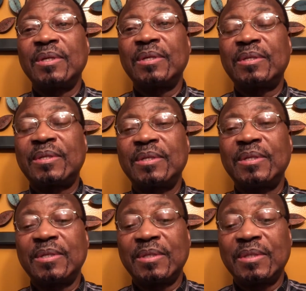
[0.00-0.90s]
You
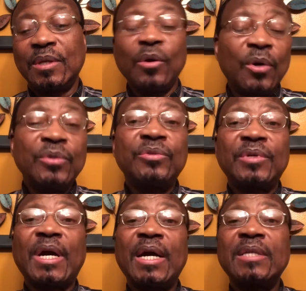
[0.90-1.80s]
see, they hold you to
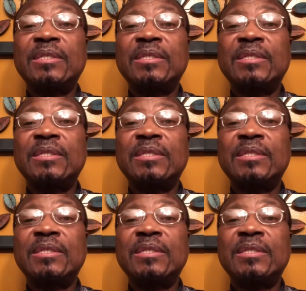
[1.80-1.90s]
a higher